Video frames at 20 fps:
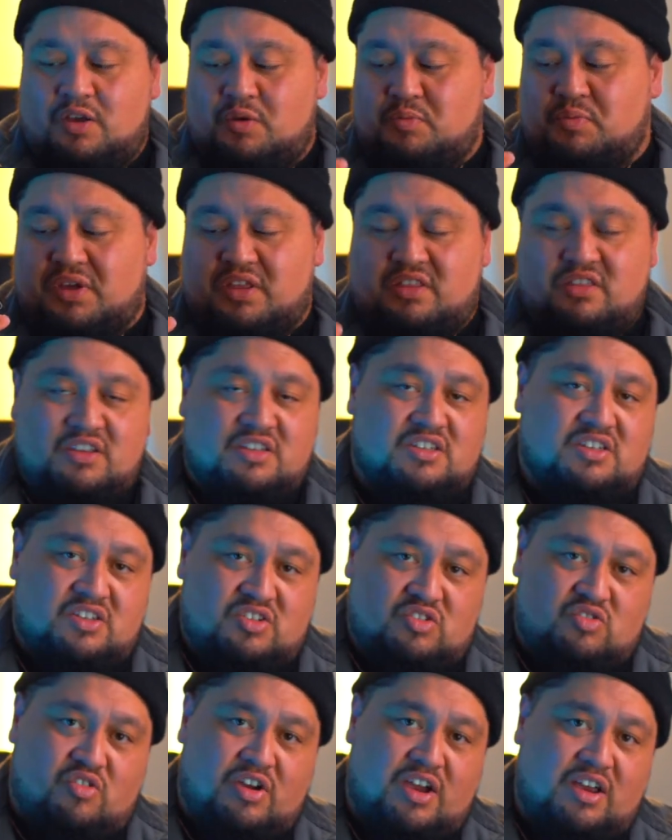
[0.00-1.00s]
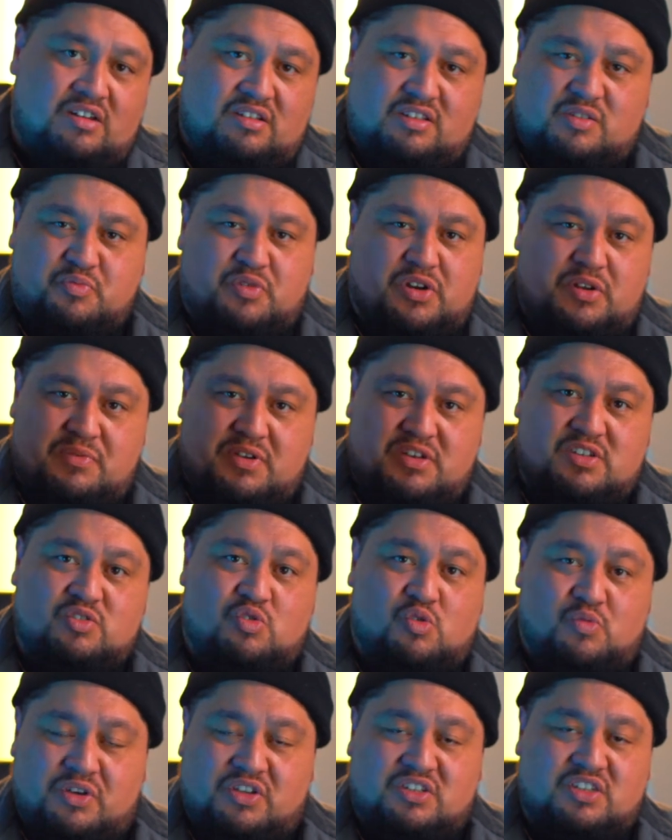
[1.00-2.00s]
but this is great. It's pretty much
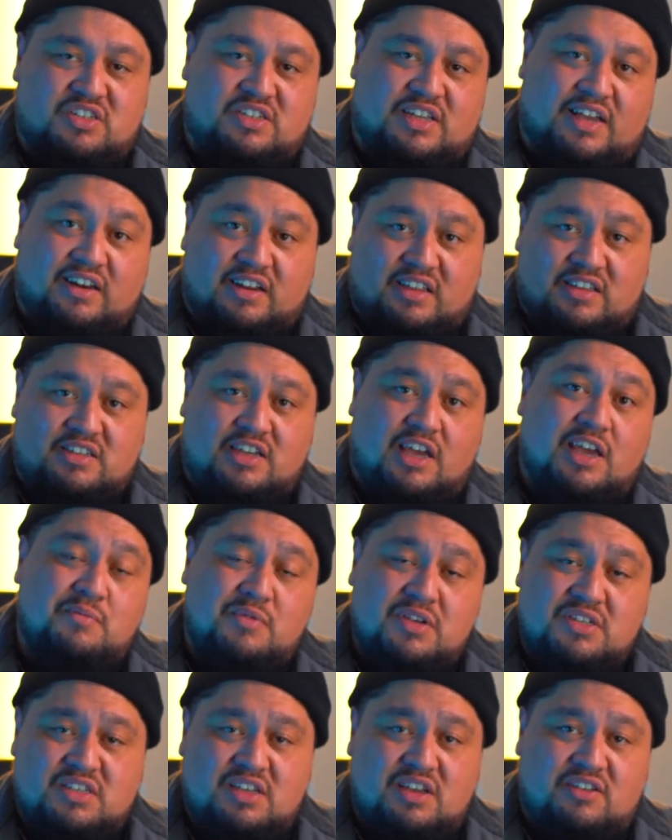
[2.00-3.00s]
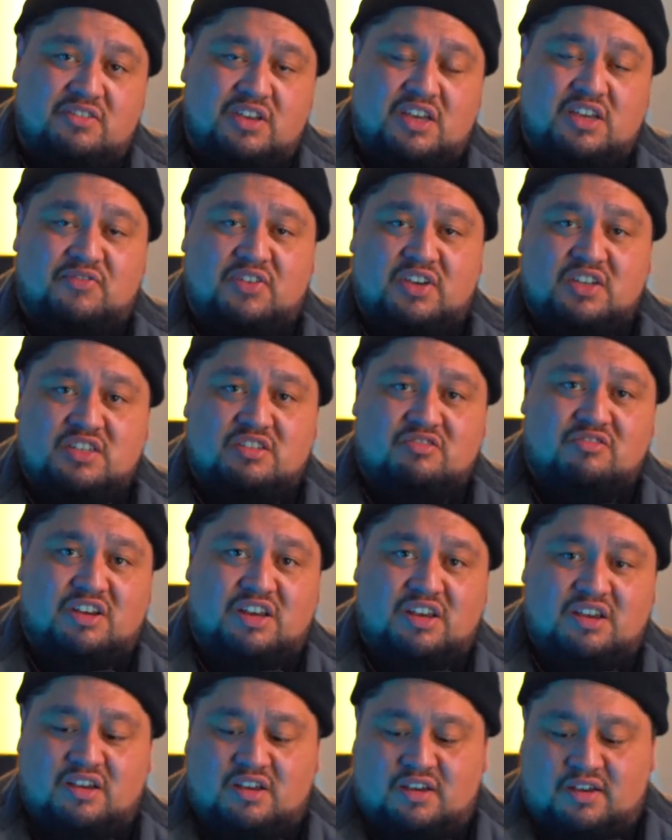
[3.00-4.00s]
almost exactly the same as the
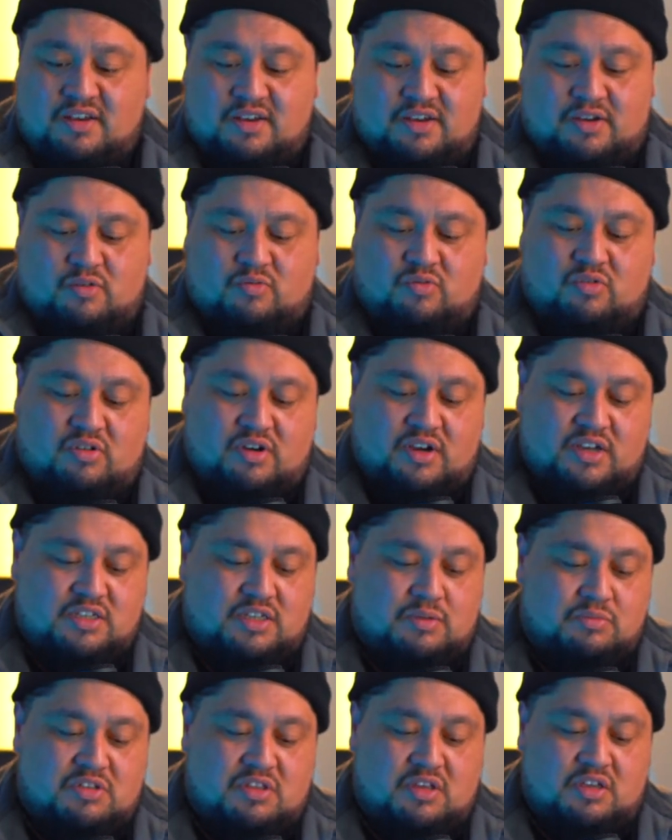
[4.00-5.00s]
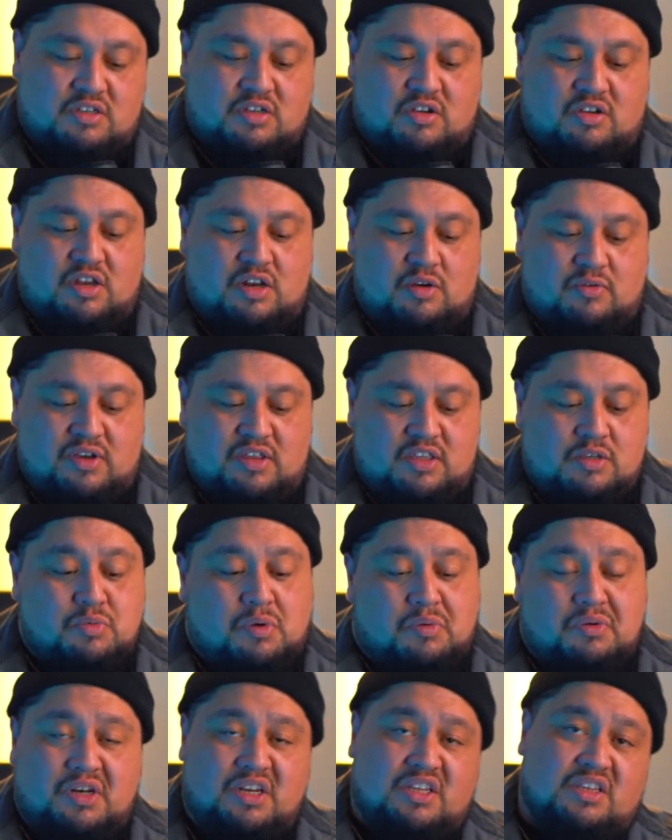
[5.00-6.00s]
FX3. Well, I seem to think so anyway. There's
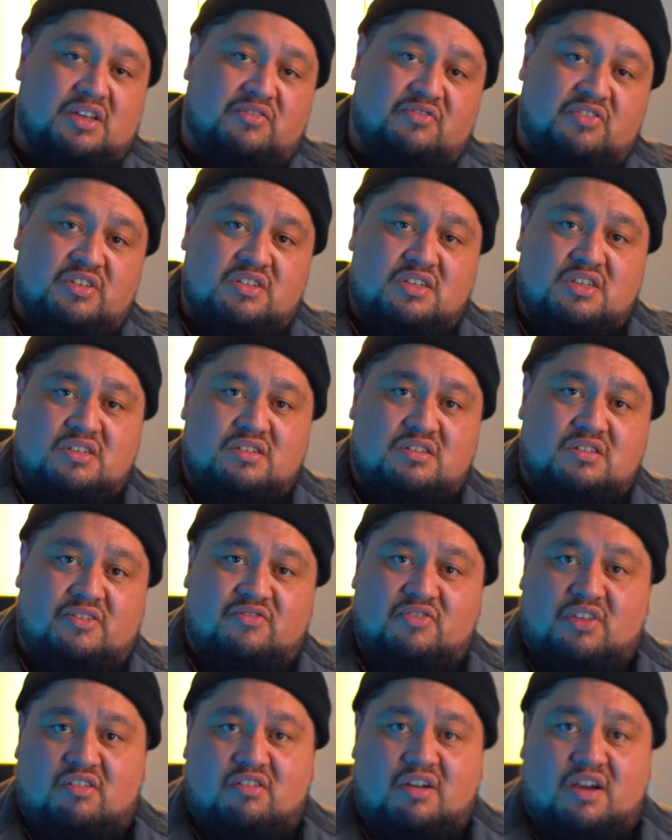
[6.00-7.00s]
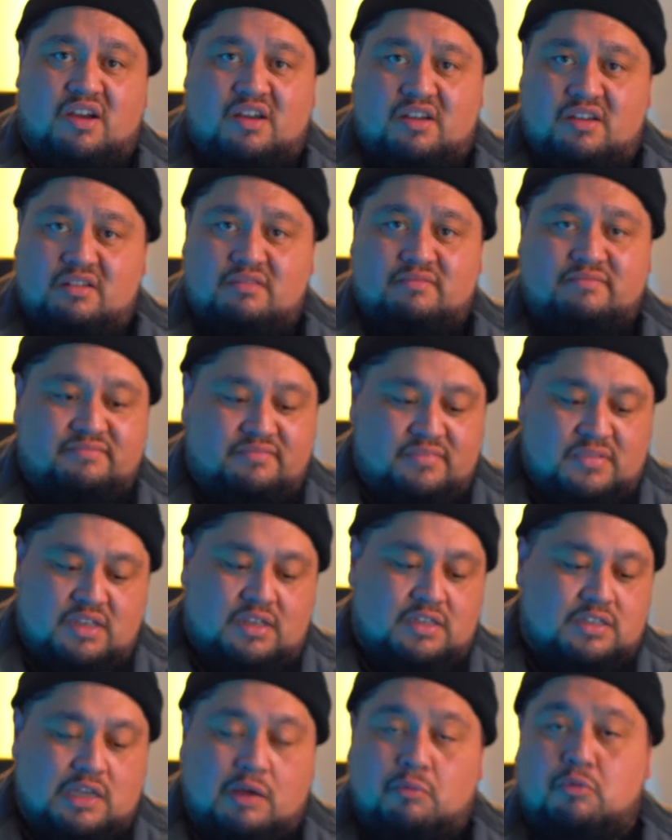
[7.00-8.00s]
probably differences. If there are,
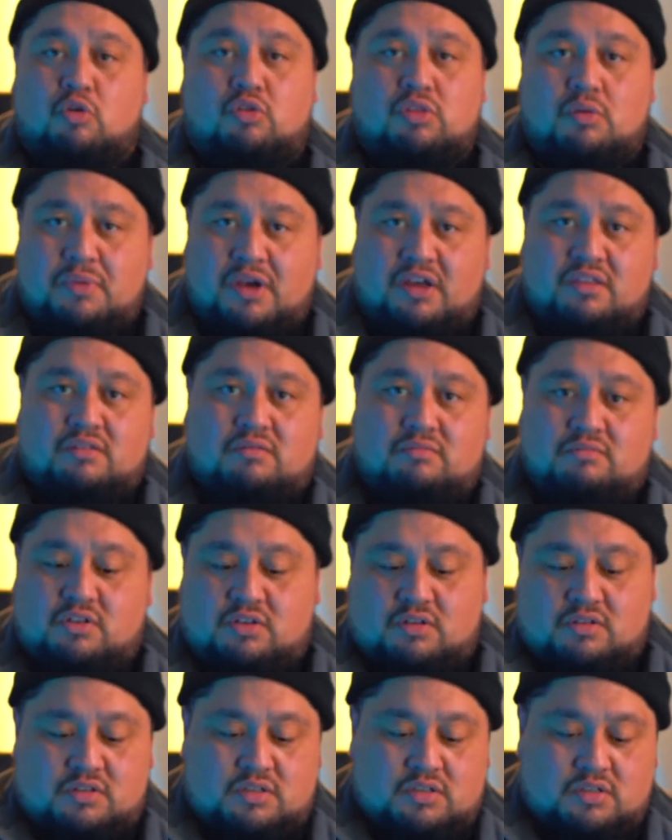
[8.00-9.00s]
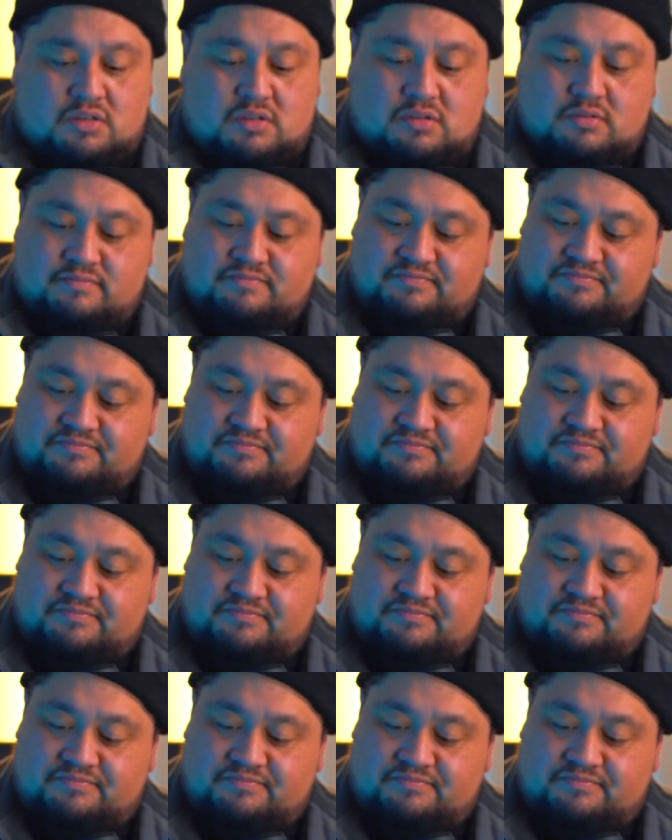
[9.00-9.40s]
tell me all about them, because